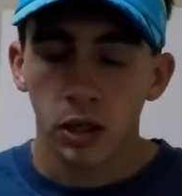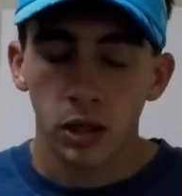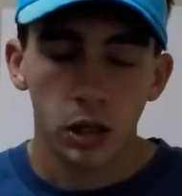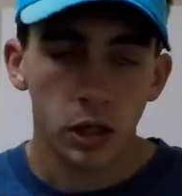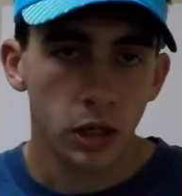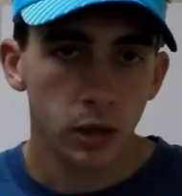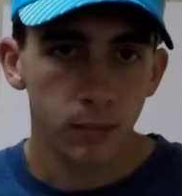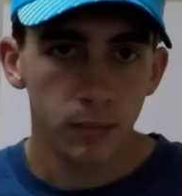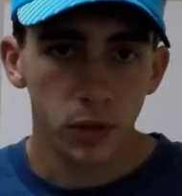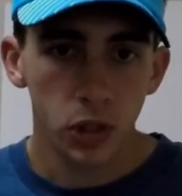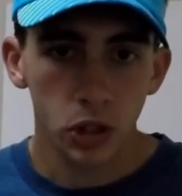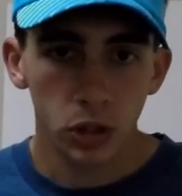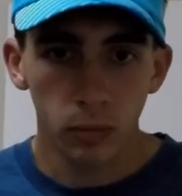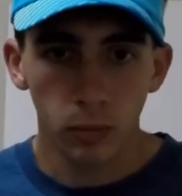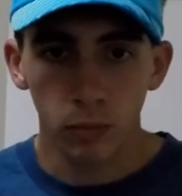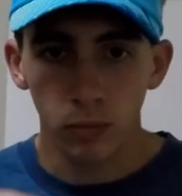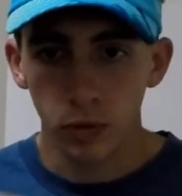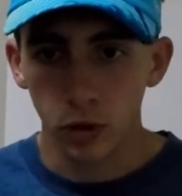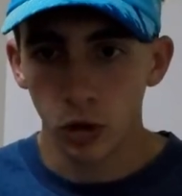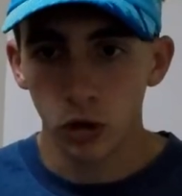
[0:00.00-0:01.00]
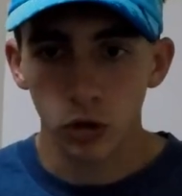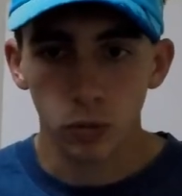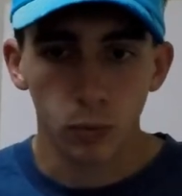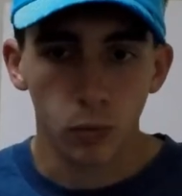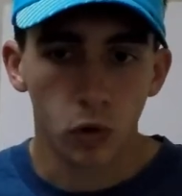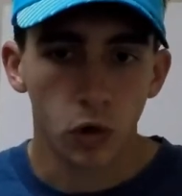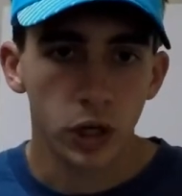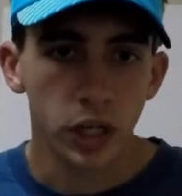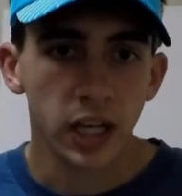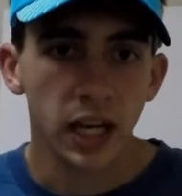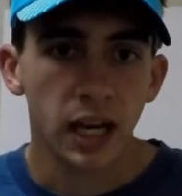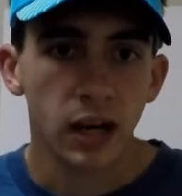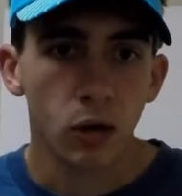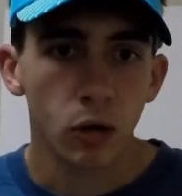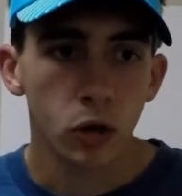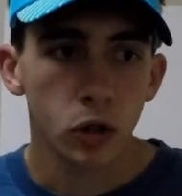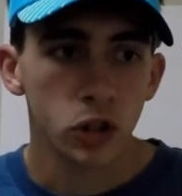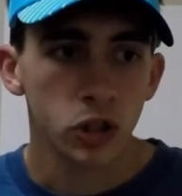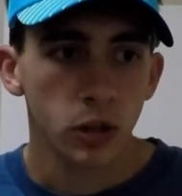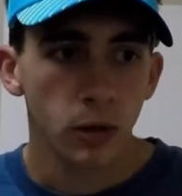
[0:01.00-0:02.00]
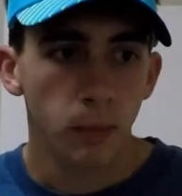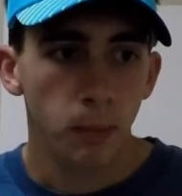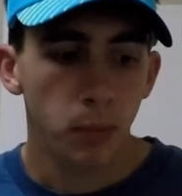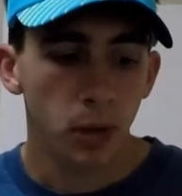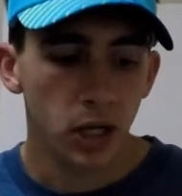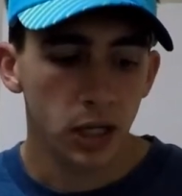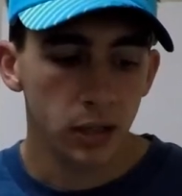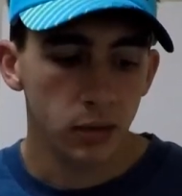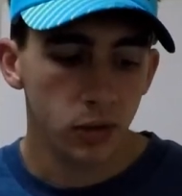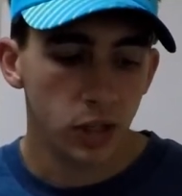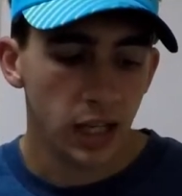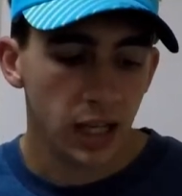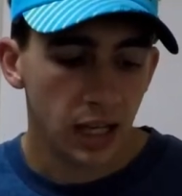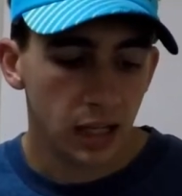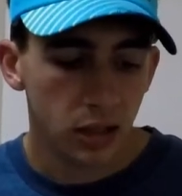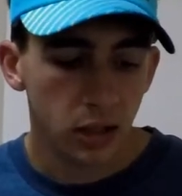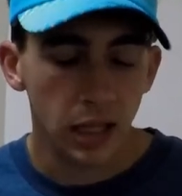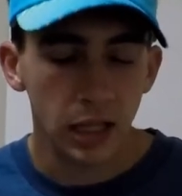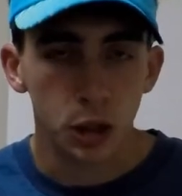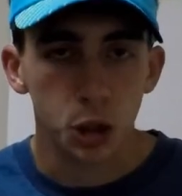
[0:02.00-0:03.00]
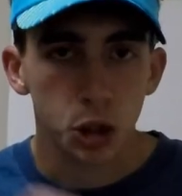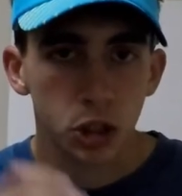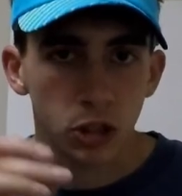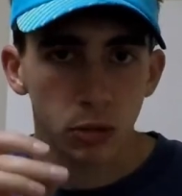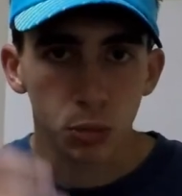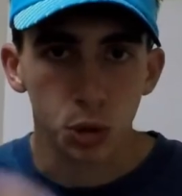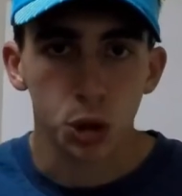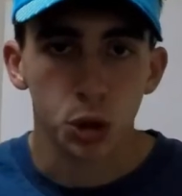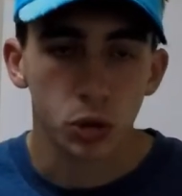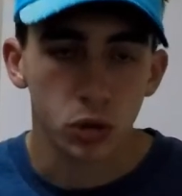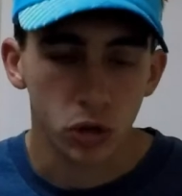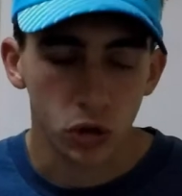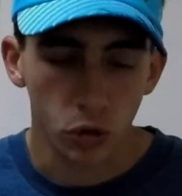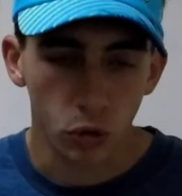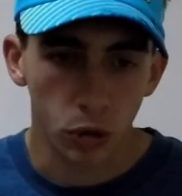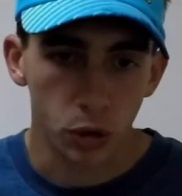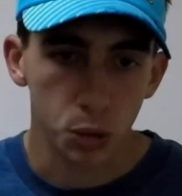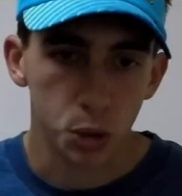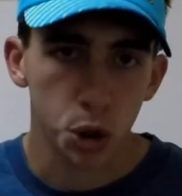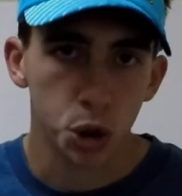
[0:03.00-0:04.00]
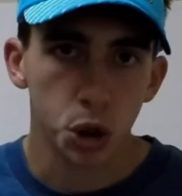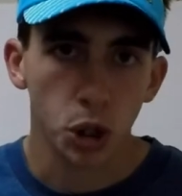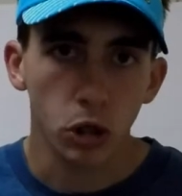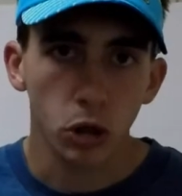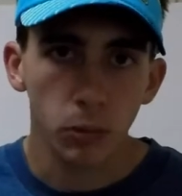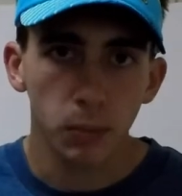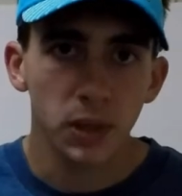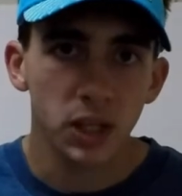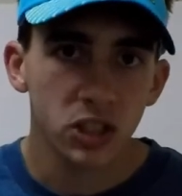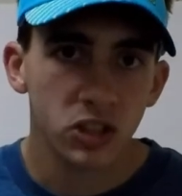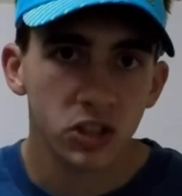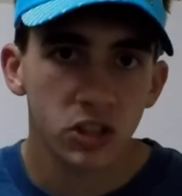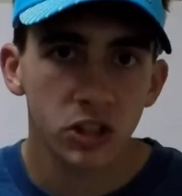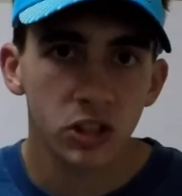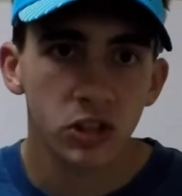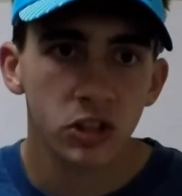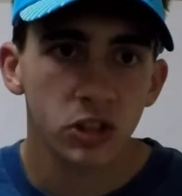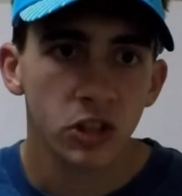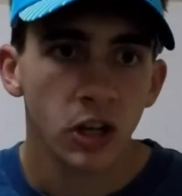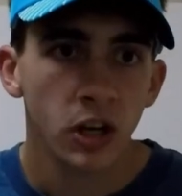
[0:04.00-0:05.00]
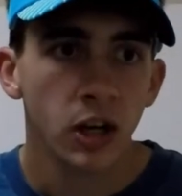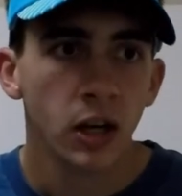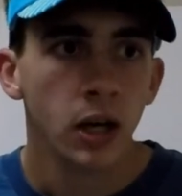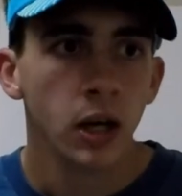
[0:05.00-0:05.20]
in those morning hours, but they had like some sort of shuttle buses.